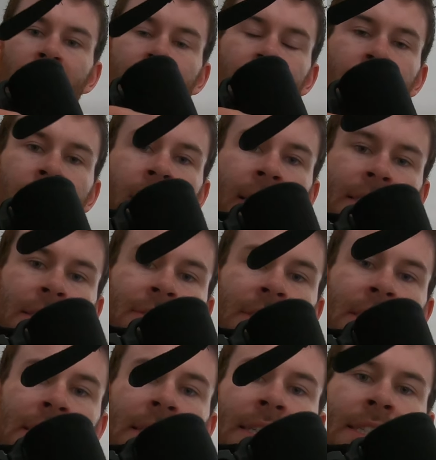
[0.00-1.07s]
And then you guys have
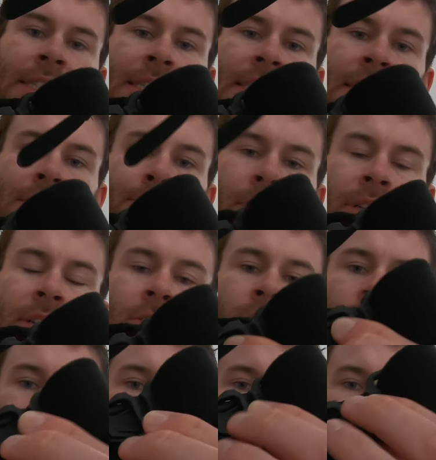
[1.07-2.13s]
seen these are pretty
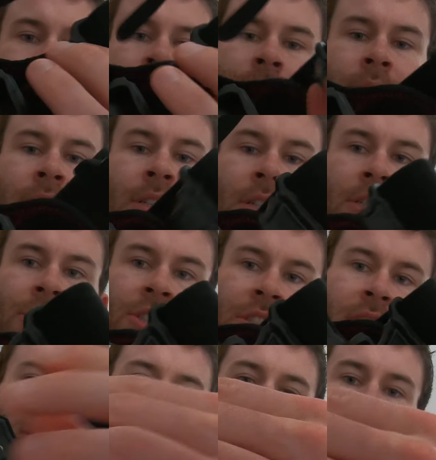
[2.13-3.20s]
cool.
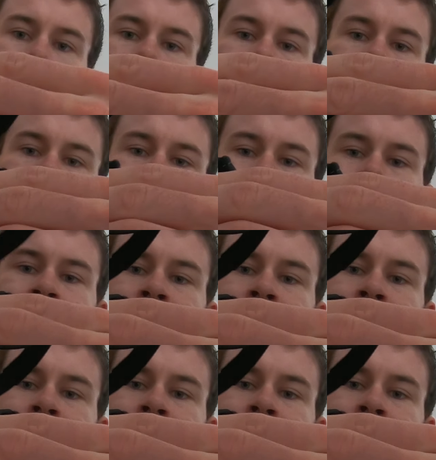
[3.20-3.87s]
Just clip in,